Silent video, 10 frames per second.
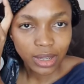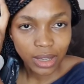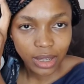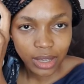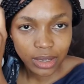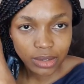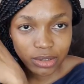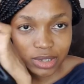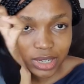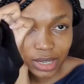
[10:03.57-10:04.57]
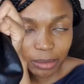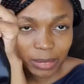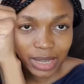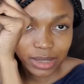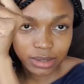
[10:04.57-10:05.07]
I had to take
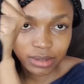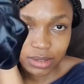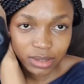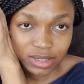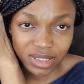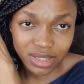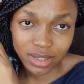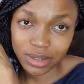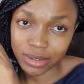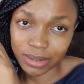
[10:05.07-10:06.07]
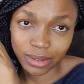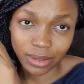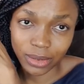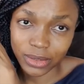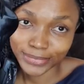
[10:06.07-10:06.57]
my certain dose
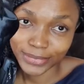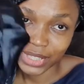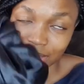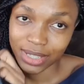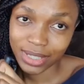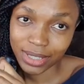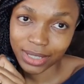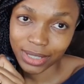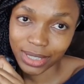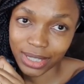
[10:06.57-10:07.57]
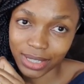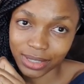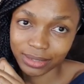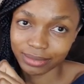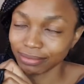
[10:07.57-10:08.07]
because, yeah,
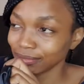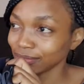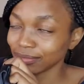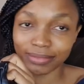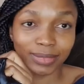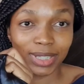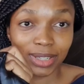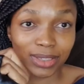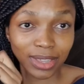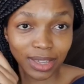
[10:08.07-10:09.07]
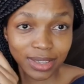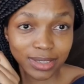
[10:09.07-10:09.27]
healthy hair is